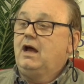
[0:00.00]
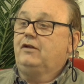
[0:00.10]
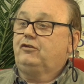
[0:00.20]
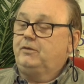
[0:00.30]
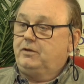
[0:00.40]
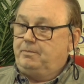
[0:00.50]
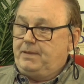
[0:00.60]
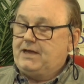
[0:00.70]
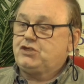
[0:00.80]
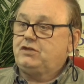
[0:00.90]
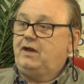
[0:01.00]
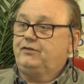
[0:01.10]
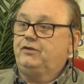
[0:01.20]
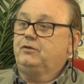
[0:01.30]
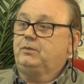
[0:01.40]
and some of the best
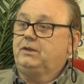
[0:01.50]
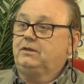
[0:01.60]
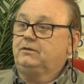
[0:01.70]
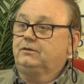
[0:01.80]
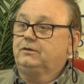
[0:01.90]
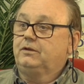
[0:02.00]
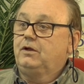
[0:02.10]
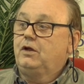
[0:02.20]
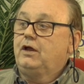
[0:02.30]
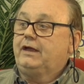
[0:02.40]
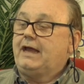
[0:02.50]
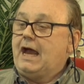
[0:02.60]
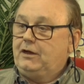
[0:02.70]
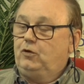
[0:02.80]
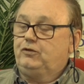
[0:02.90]
chefs in the world
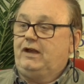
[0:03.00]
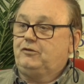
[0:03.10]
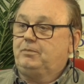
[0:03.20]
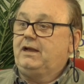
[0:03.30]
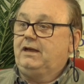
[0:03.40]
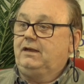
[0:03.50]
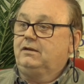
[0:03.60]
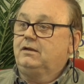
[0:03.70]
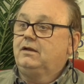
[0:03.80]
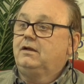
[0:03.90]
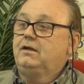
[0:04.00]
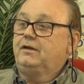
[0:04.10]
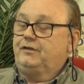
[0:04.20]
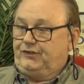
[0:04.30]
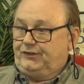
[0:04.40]
cannot explain
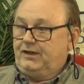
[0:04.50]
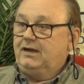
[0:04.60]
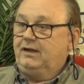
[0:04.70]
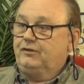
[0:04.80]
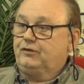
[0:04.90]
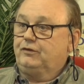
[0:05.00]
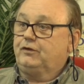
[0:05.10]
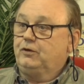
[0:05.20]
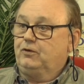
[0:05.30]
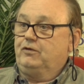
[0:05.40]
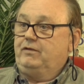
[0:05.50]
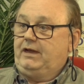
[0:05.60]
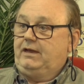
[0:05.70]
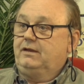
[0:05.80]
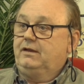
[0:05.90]
the science of
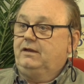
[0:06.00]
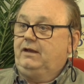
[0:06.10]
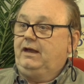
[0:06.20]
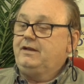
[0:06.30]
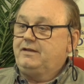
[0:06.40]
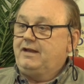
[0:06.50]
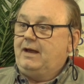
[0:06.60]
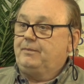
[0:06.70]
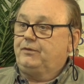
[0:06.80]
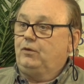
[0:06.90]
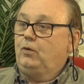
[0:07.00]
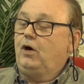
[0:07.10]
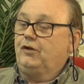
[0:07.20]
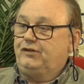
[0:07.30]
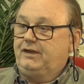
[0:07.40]
cookery mm. in depth or
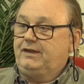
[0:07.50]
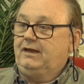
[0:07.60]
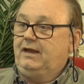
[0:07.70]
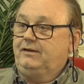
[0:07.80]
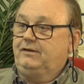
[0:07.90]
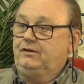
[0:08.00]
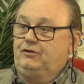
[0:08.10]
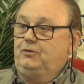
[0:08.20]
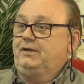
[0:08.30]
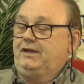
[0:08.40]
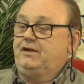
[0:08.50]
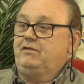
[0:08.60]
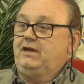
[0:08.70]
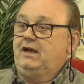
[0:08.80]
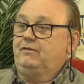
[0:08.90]
articulate it to a
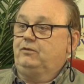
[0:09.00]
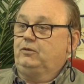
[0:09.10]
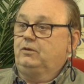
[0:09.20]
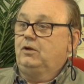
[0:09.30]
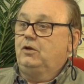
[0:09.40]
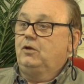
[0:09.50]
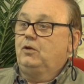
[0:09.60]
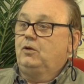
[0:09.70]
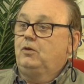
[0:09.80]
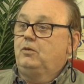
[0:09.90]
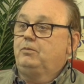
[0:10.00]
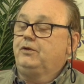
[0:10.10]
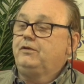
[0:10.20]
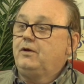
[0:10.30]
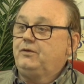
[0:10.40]
degree level. Mm.
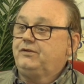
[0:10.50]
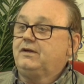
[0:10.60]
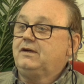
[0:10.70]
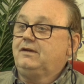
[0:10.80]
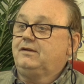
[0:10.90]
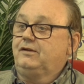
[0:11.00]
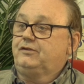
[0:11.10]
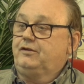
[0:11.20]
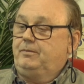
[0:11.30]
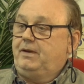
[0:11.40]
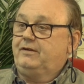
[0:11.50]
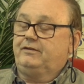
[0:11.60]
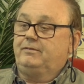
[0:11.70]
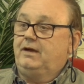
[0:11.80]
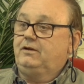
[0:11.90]
But no scientist, to the
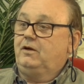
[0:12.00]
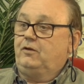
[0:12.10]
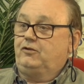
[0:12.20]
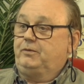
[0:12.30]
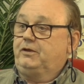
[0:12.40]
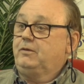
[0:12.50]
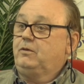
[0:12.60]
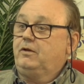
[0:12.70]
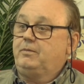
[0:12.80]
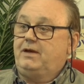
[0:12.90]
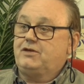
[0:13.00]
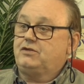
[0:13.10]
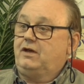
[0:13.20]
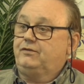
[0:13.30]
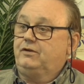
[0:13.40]
best of my knowledge, has become one of the best
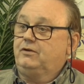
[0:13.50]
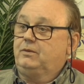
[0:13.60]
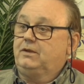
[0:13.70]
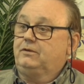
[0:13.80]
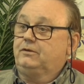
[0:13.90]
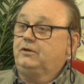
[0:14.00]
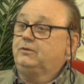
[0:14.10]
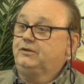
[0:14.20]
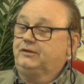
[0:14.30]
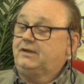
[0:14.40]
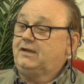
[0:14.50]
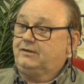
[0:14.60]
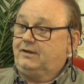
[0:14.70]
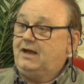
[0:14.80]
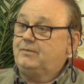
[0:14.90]
chefs in the world who understands
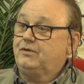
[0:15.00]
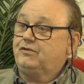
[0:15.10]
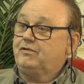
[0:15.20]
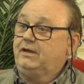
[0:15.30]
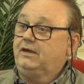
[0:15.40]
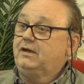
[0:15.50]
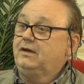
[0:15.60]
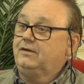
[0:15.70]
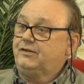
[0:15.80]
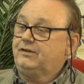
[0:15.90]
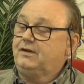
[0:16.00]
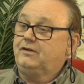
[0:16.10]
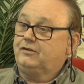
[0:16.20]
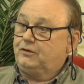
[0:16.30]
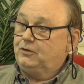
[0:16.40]
the chemistry and the
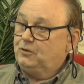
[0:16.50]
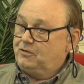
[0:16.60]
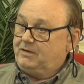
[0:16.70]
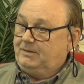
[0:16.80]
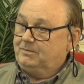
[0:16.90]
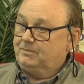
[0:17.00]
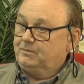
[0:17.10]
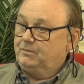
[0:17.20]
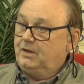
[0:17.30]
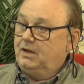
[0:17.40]
science of cookery. Mm.